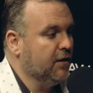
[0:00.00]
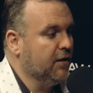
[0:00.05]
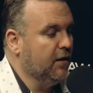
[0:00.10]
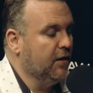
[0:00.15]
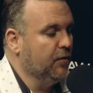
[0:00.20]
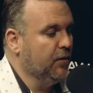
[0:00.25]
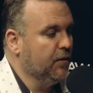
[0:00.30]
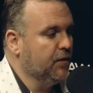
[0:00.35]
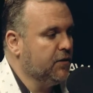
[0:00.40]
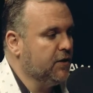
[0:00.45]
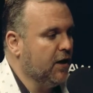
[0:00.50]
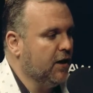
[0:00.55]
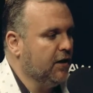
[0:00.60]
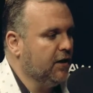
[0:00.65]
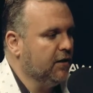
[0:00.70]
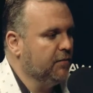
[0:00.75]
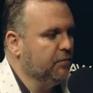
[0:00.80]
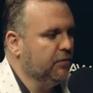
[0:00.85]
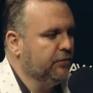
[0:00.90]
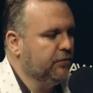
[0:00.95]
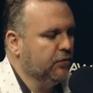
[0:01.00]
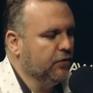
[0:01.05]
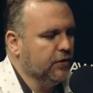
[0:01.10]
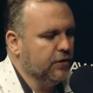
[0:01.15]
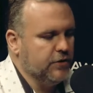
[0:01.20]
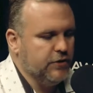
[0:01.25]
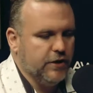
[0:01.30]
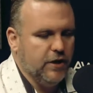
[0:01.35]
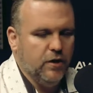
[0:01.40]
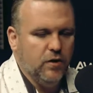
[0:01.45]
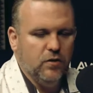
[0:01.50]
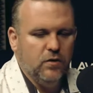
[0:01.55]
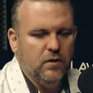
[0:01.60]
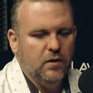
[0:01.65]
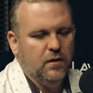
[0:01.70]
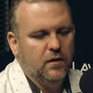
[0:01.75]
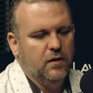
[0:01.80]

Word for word: uh, we were talking before the show.